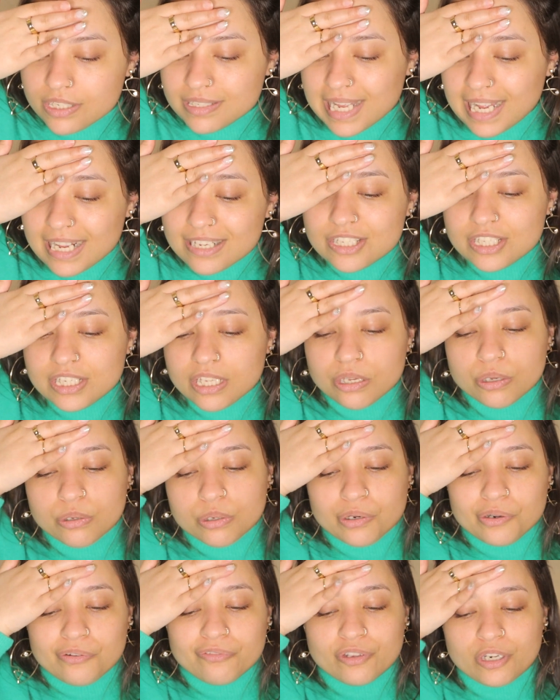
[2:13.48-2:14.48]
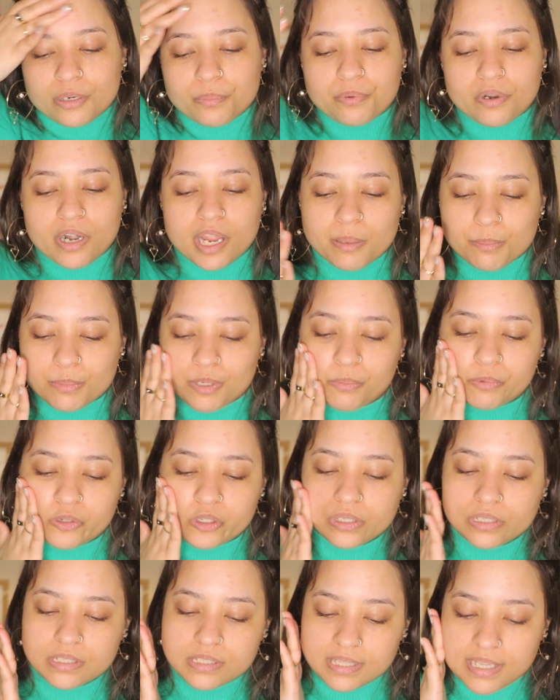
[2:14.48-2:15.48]
is actually good for a primer
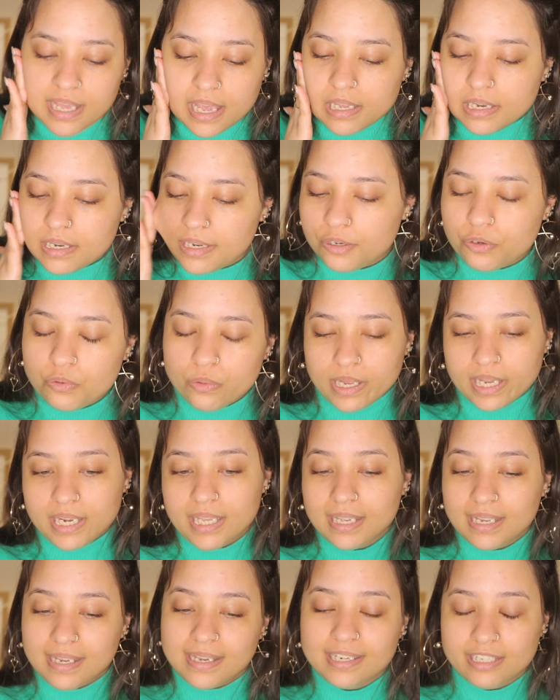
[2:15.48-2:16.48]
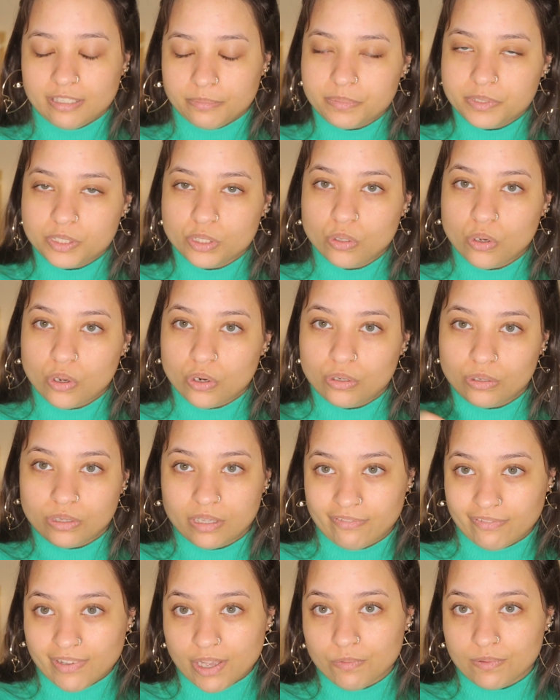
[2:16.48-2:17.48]
because then it really grips onto
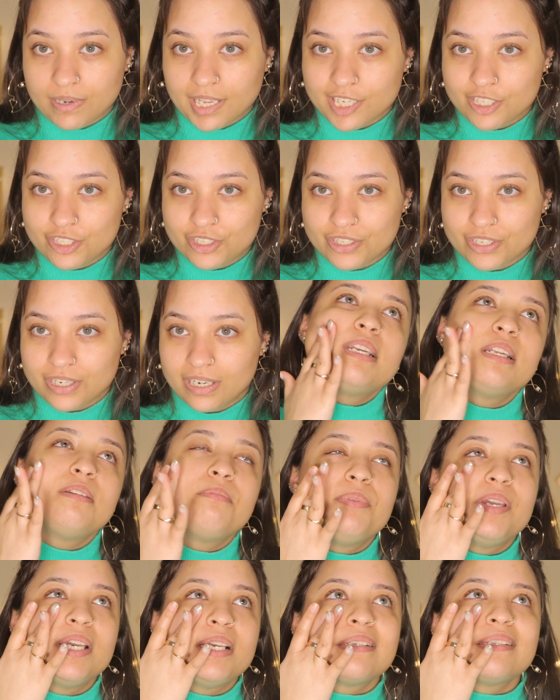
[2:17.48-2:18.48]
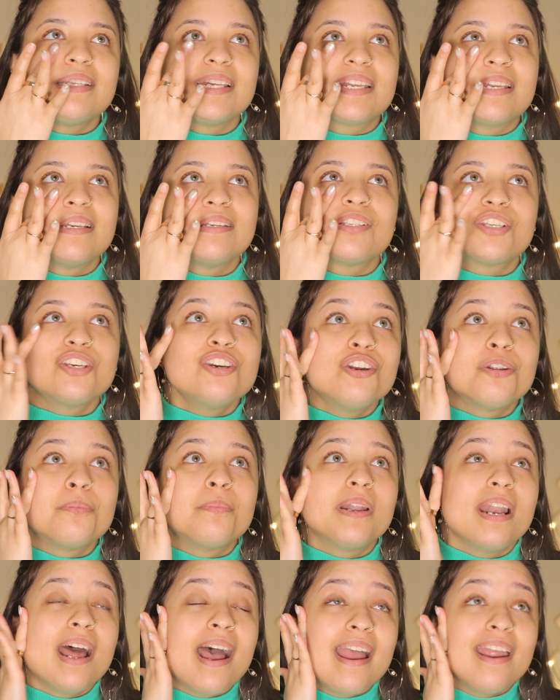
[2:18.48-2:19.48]
the foundation. It being sticky is good,
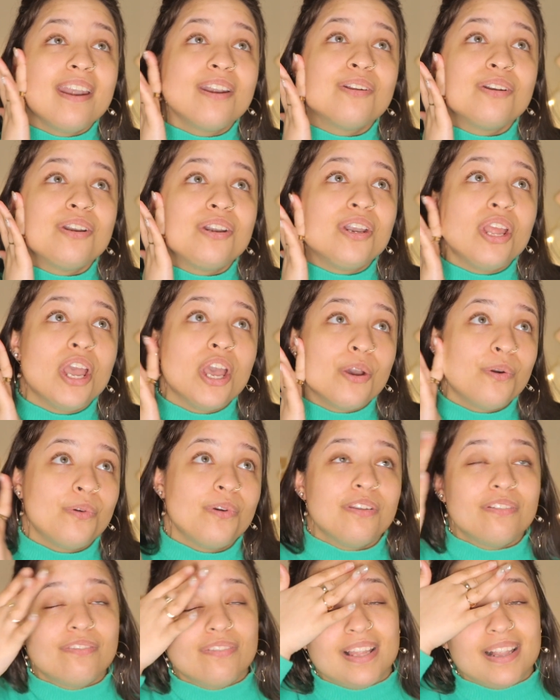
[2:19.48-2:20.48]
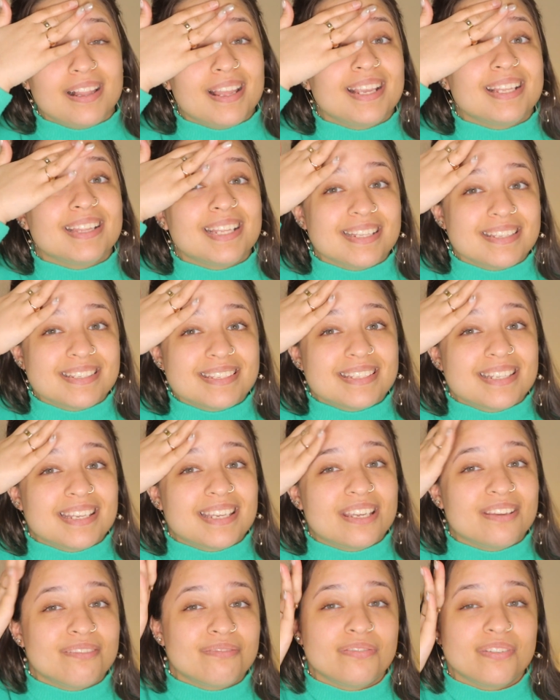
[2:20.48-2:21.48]
but I don't know if I like that
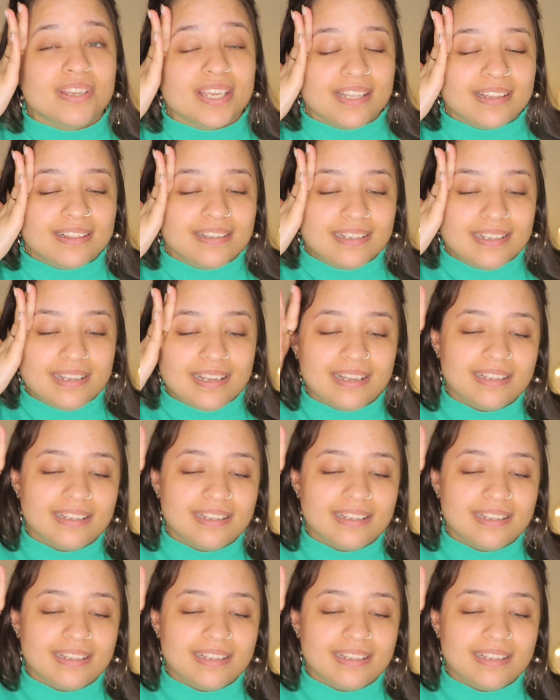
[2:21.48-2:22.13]
sticky feel.